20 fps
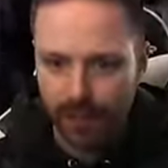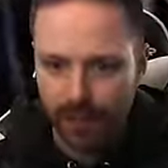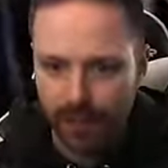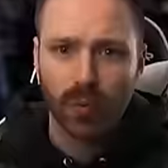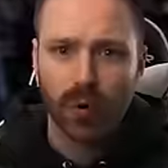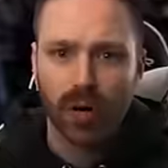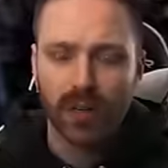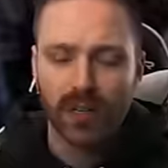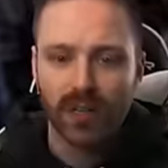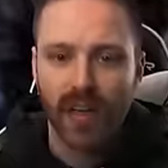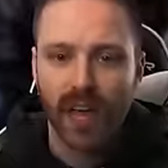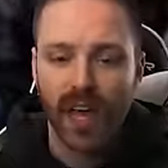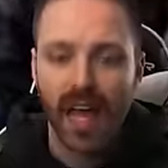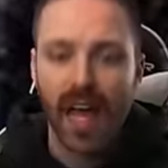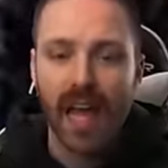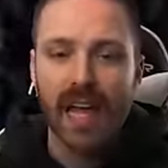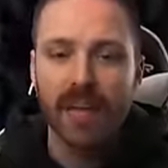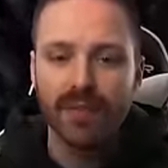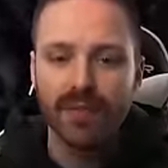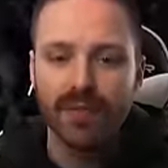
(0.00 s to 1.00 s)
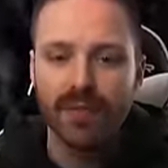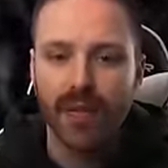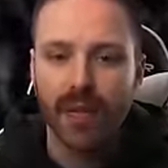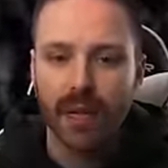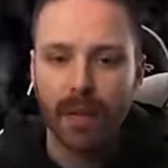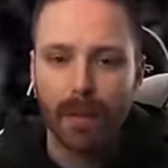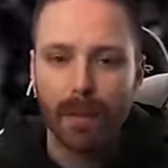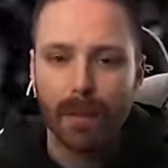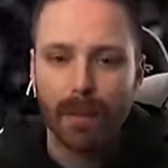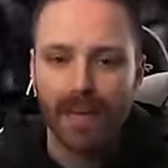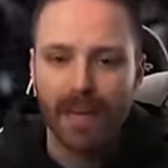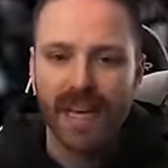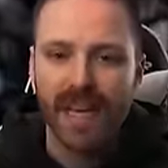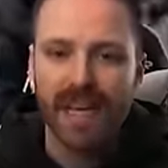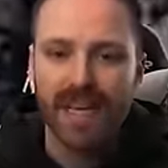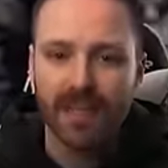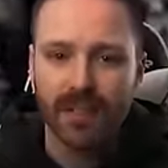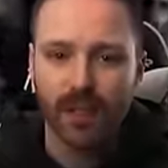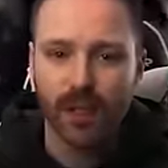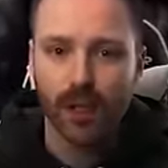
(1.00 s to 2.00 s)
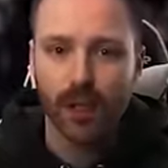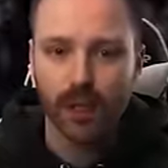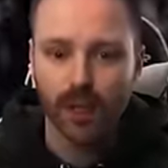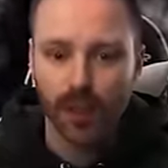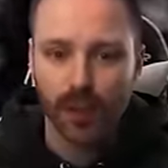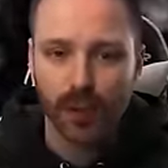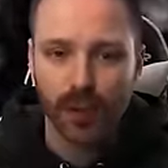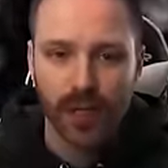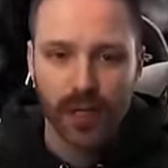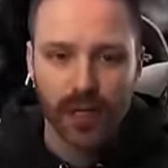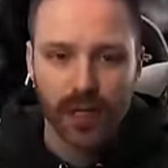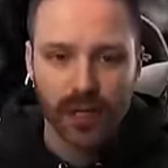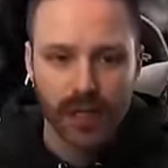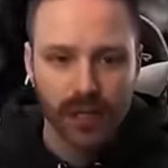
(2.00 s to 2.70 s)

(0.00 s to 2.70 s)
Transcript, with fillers: So we're on Caves B2.